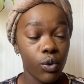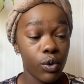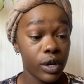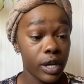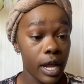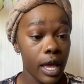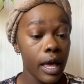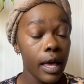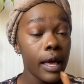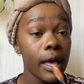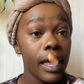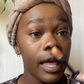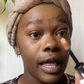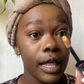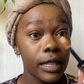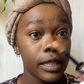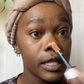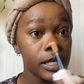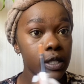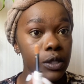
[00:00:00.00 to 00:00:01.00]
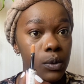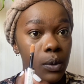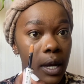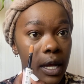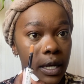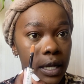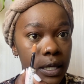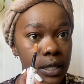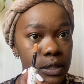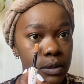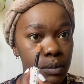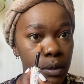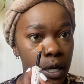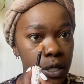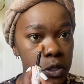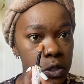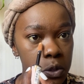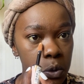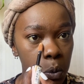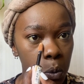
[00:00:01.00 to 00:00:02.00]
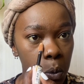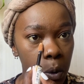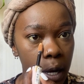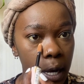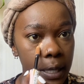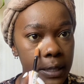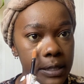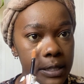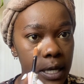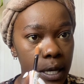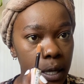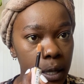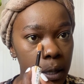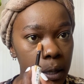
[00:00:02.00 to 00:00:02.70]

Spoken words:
Ne? This one is much whiter.